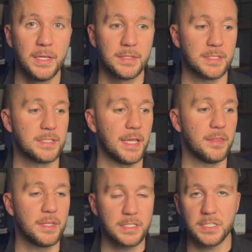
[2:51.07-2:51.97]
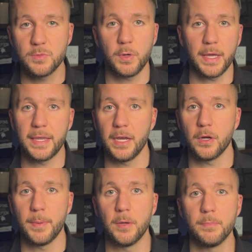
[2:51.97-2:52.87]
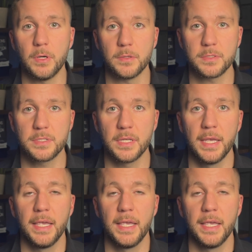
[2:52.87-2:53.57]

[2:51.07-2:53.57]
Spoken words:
to say, this is what I care about most.